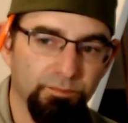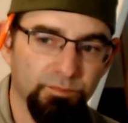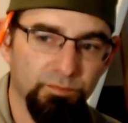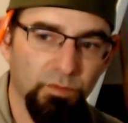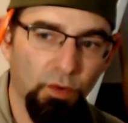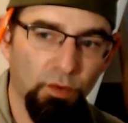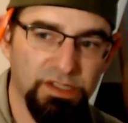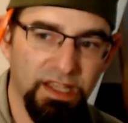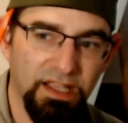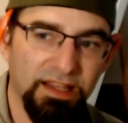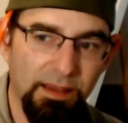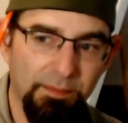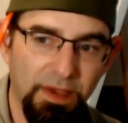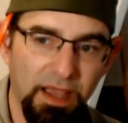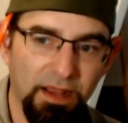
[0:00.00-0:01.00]
once I get
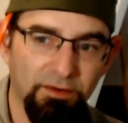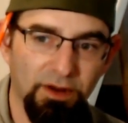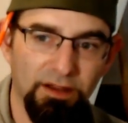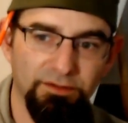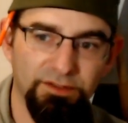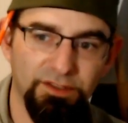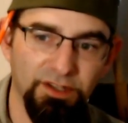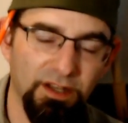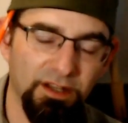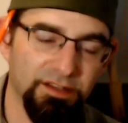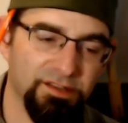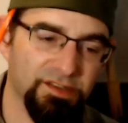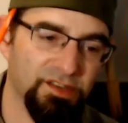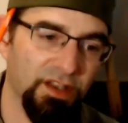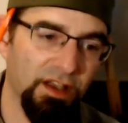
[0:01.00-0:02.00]
that background done and
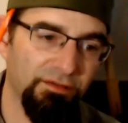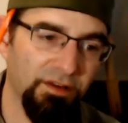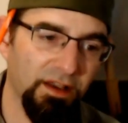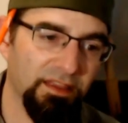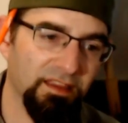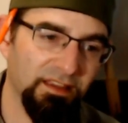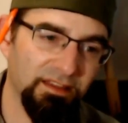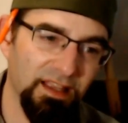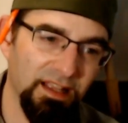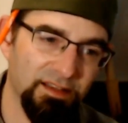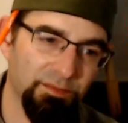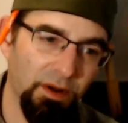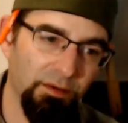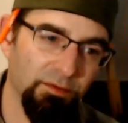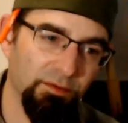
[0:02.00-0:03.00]
stuff, I think that's
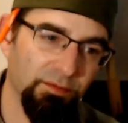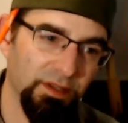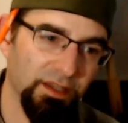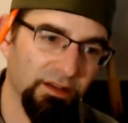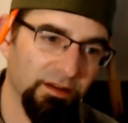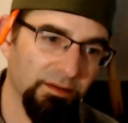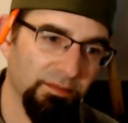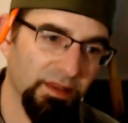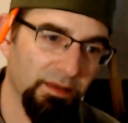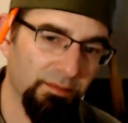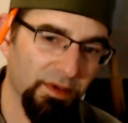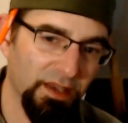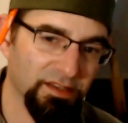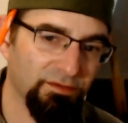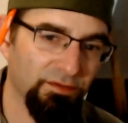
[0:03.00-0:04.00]
probably going to be the
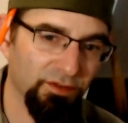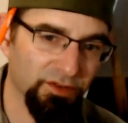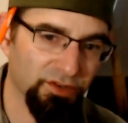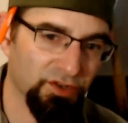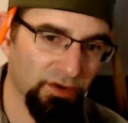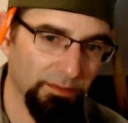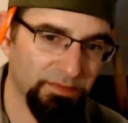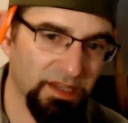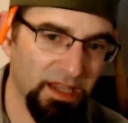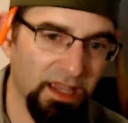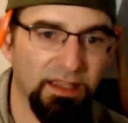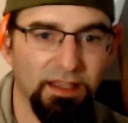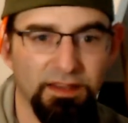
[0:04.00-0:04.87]
best for the shrimp tank,